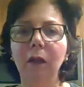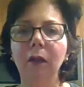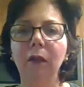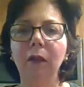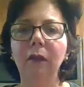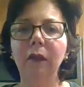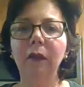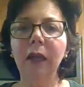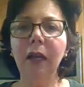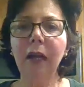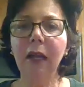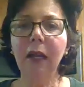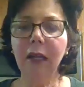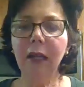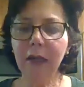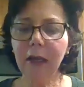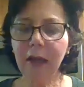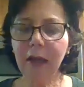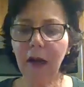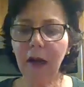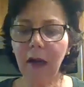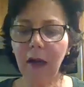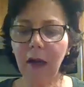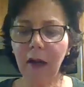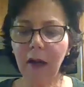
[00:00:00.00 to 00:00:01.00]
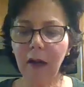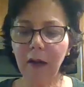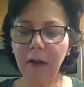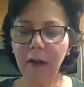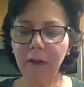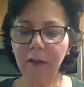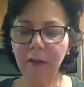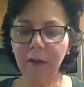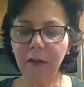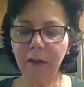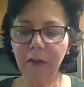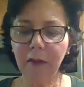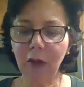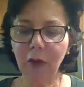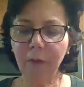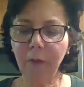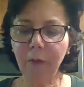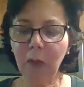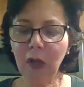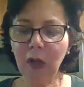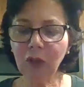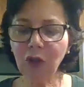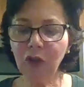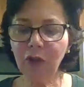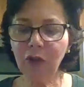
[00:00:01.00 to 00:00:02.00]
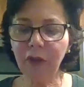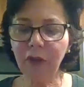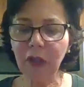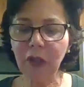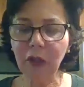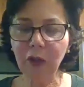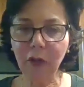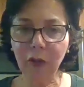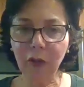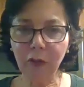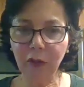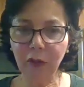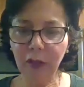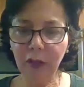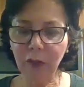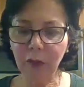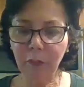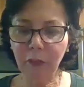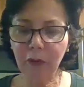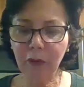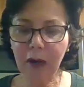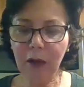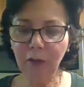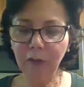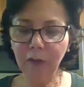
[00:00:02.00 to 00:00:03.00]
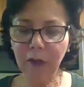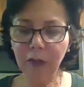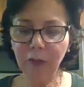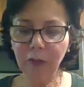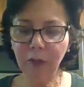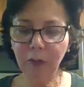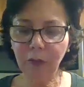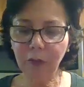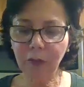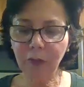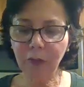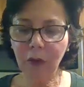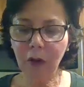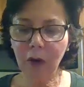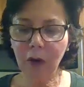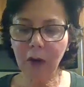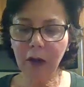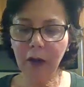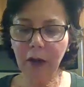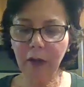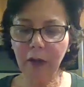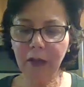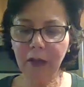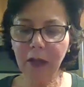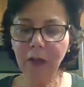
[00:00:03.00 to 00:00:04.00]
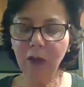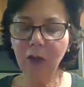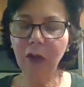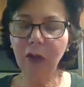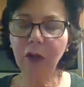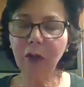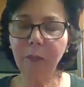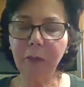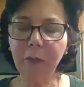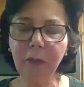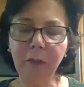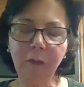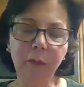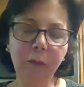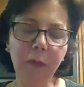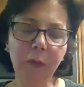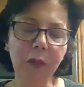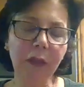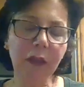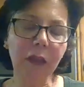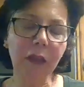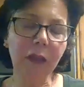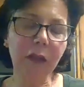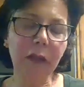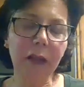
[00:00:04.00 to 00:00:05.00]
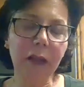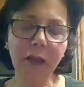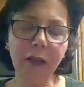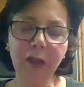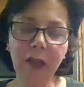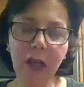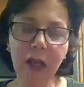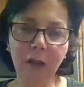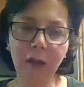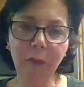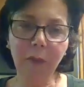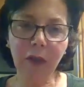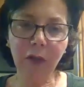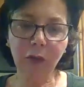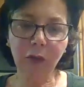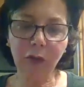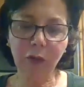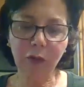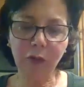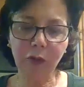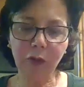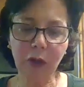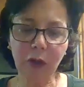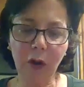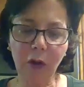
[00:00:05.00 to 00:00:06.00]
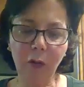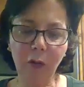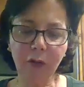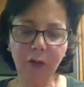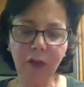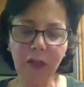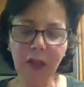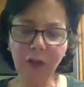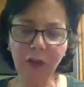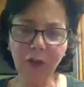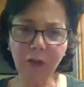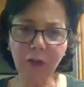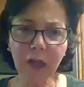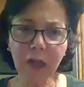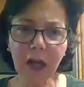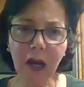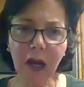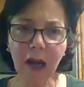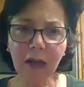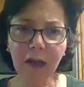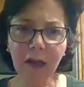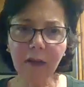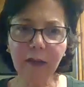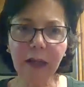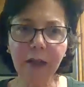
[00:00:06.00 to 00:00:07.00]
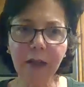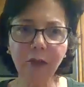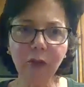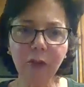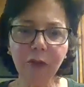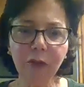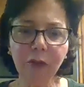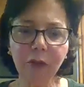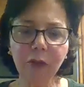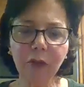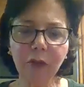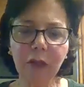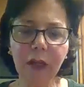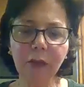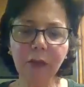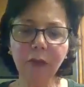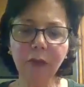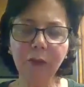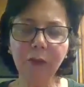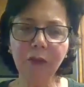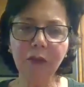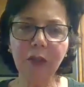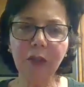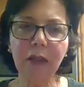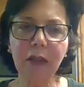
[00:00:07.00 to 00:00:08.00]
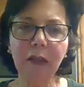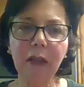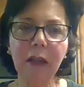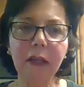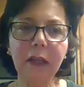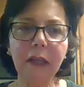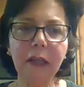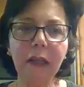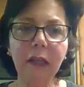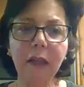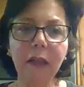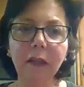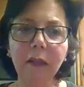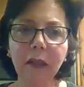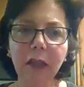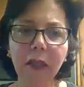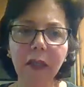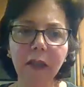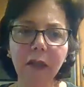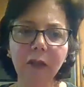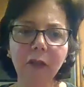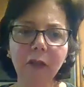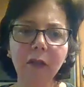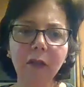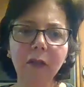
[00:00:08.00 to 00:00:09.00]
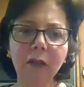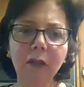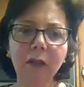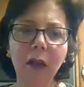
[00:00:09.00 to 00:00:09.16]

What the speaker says: They're much thinner than the brown lentils are, and they cook within like 10 minutes or so. These are the kind of lentils that like Indian